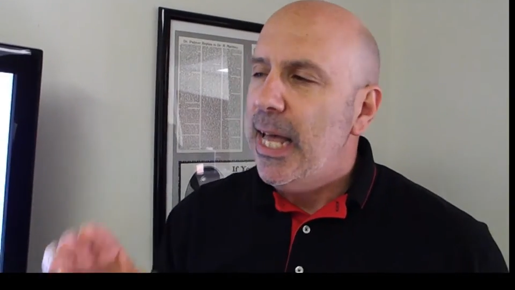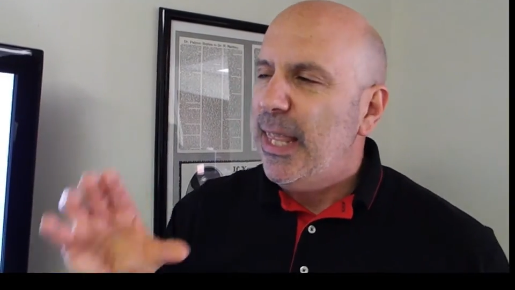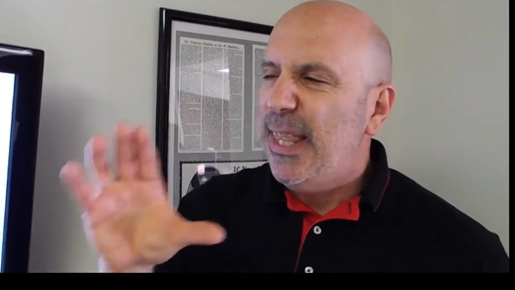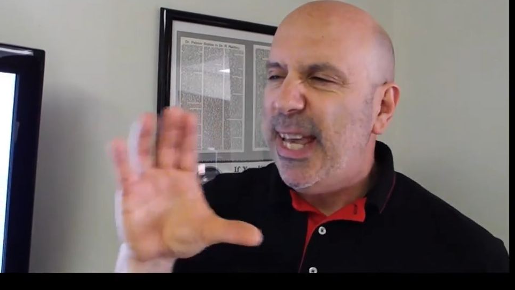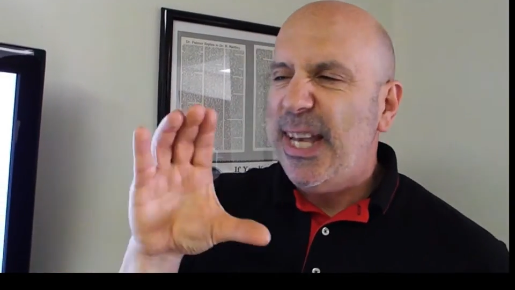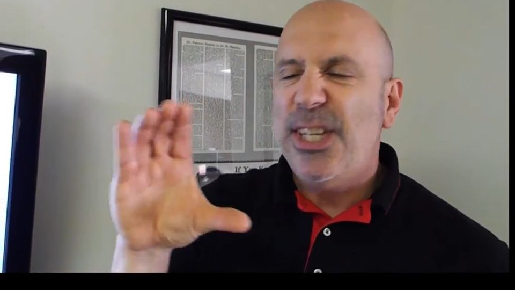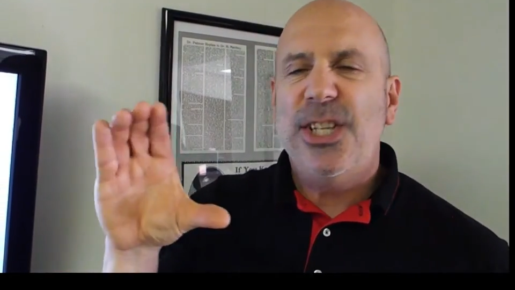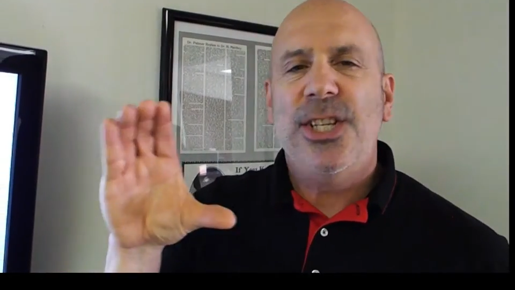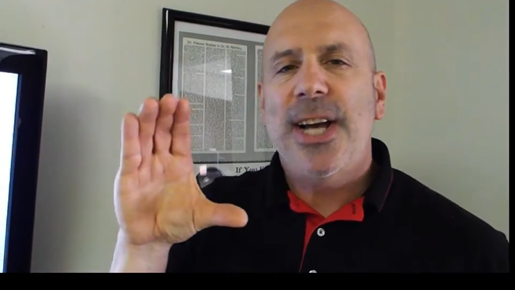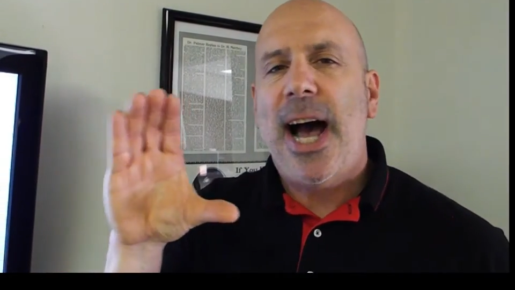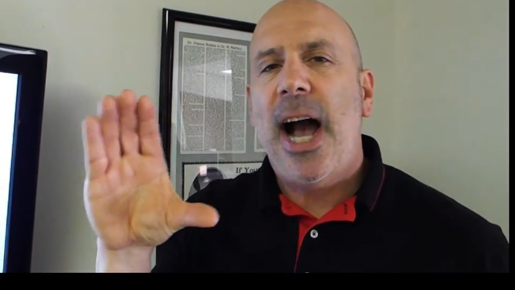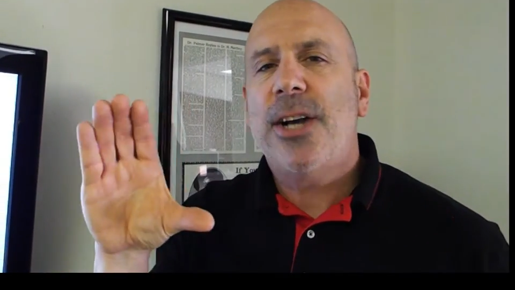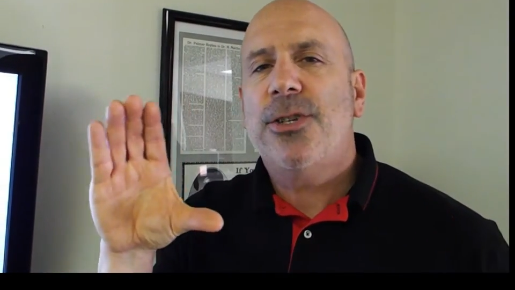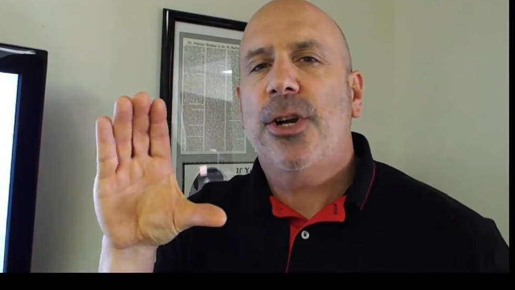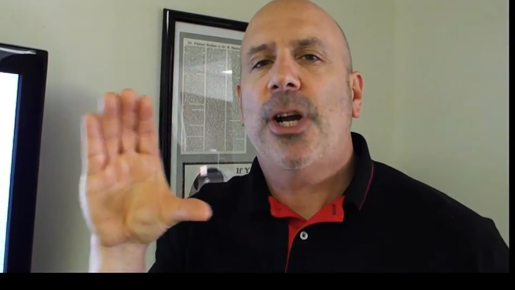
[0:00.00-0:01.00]
these
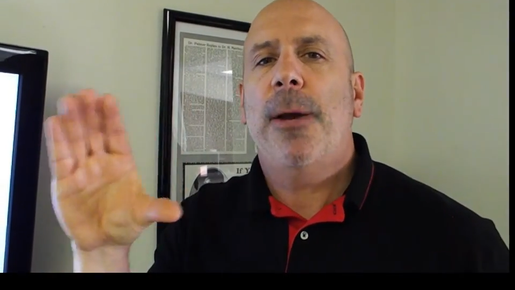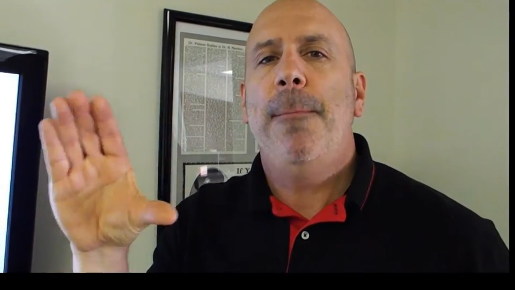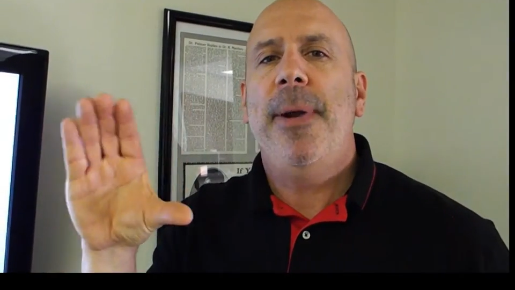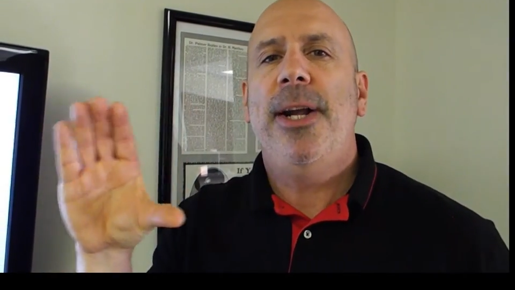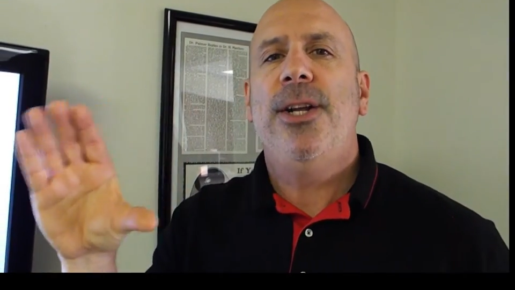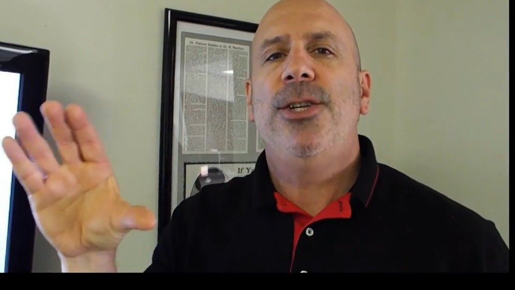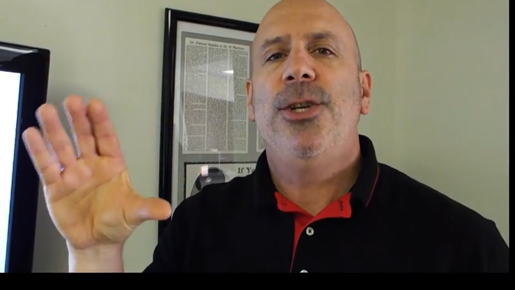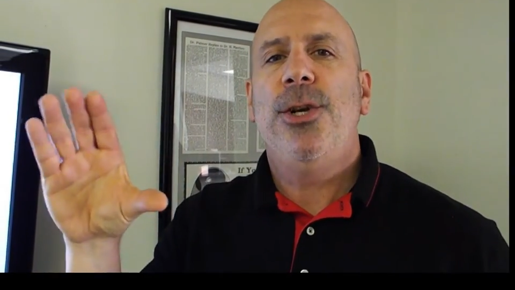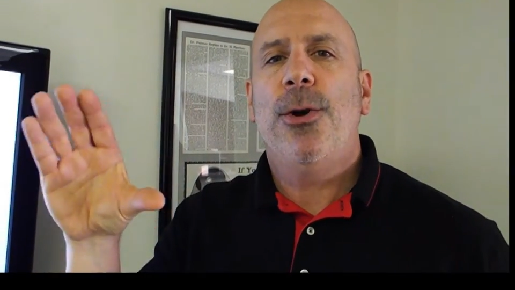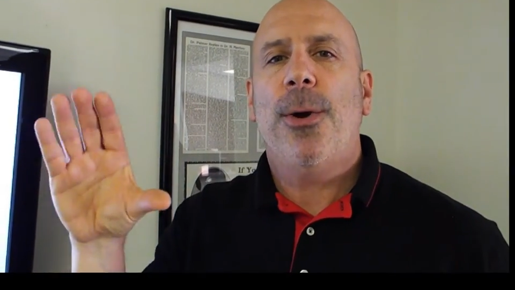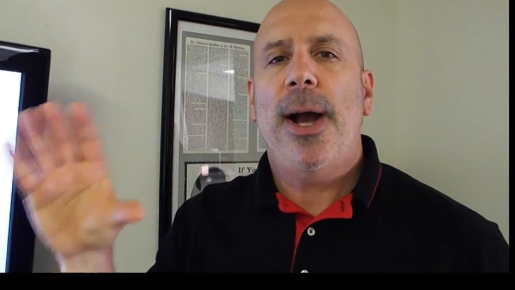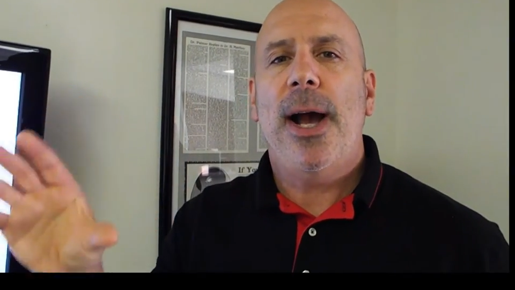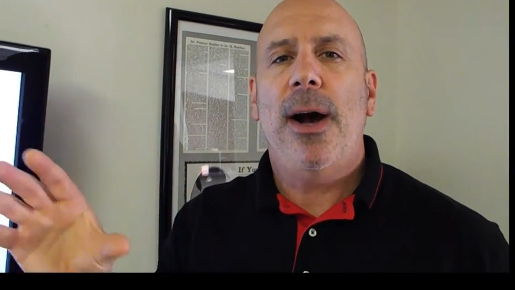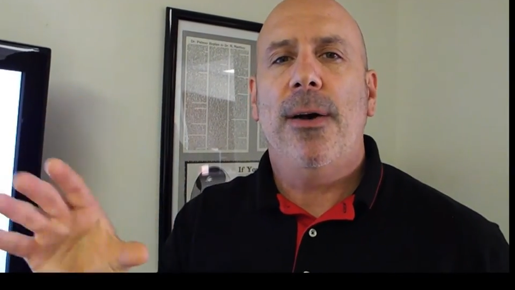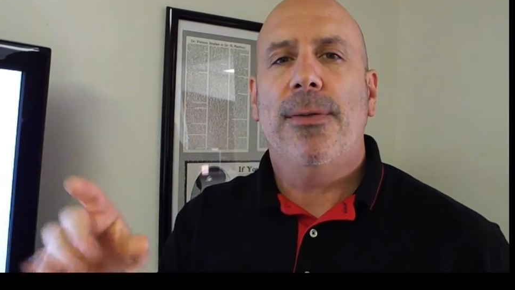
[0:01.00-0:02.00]
docs are committed to your
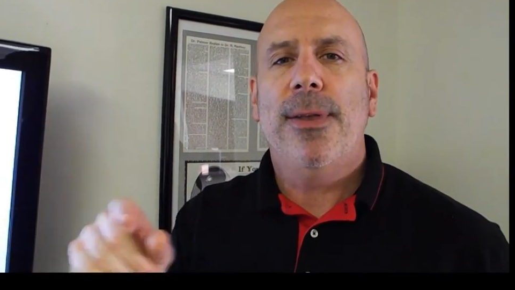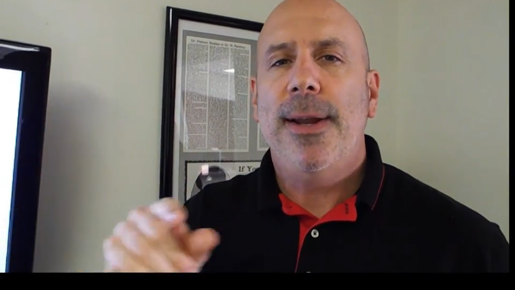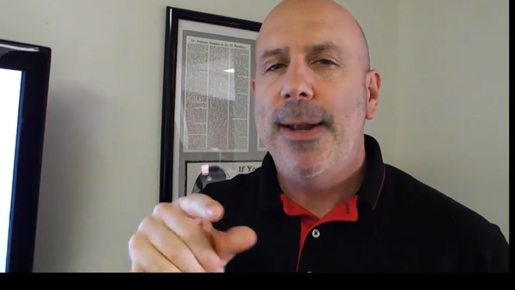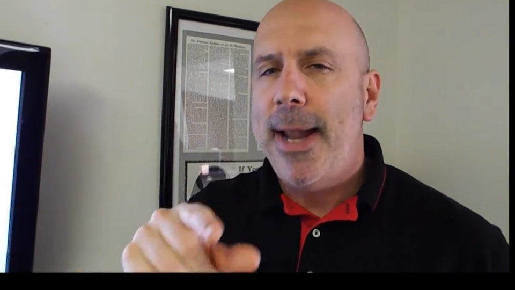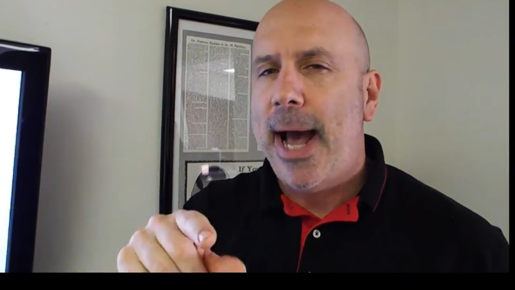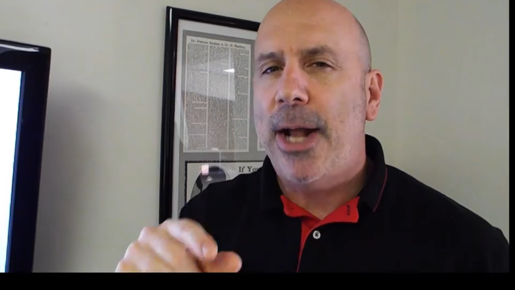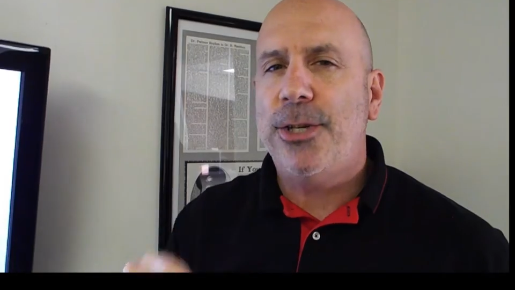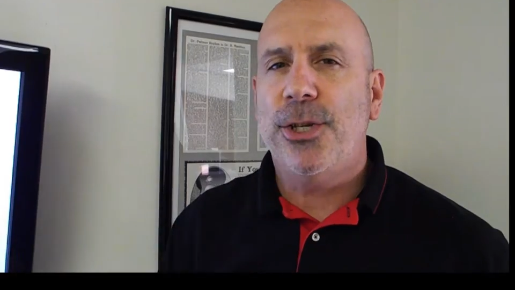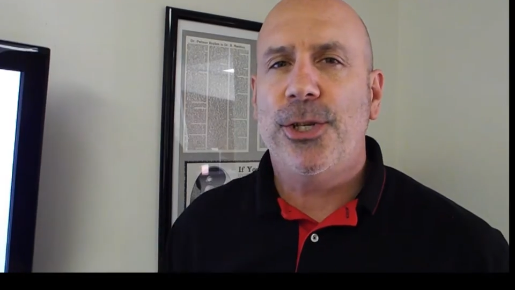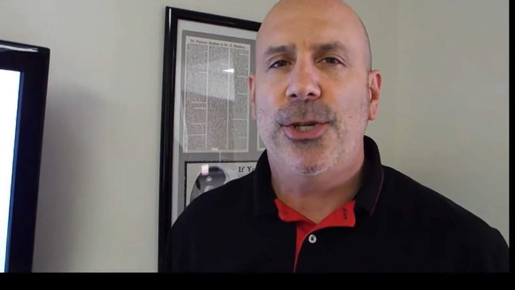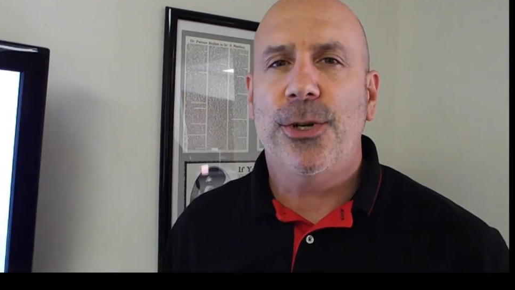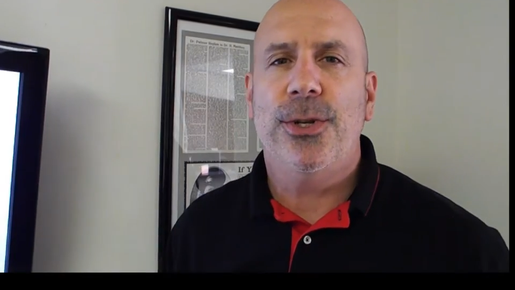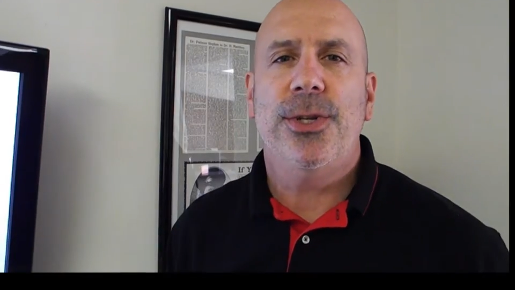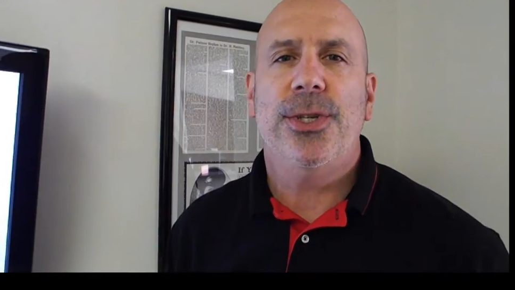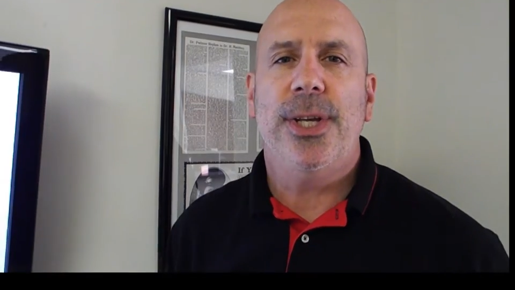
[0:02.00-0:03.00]
health, not just
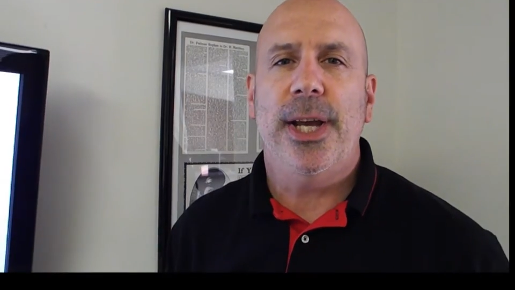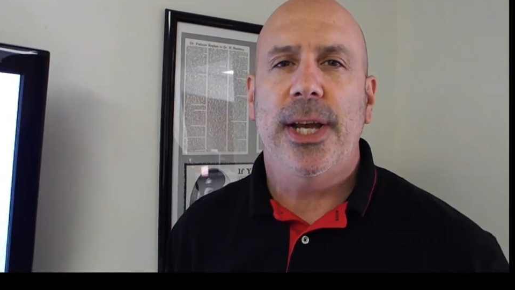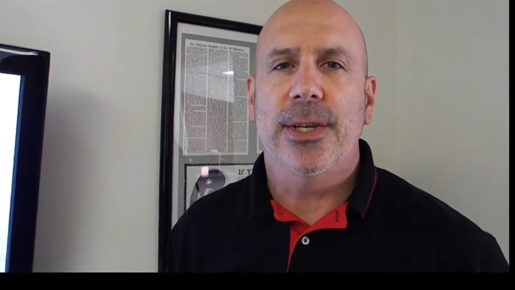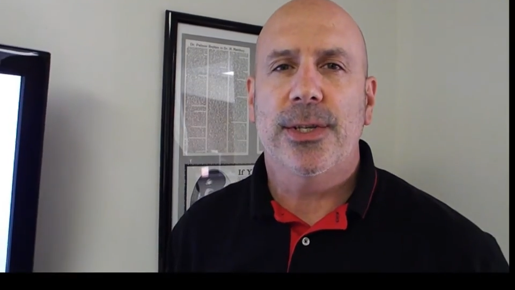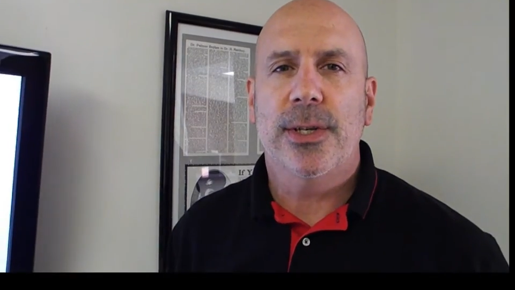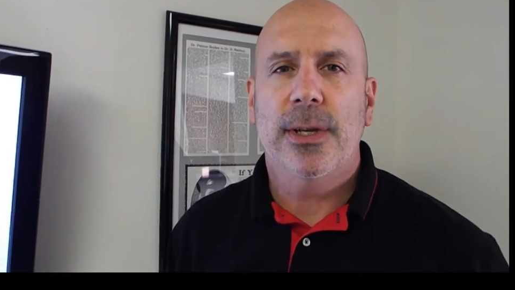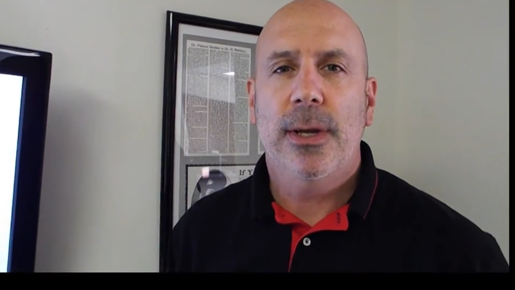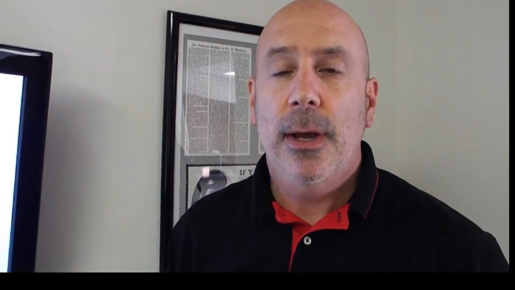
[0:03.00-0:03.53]
your disease.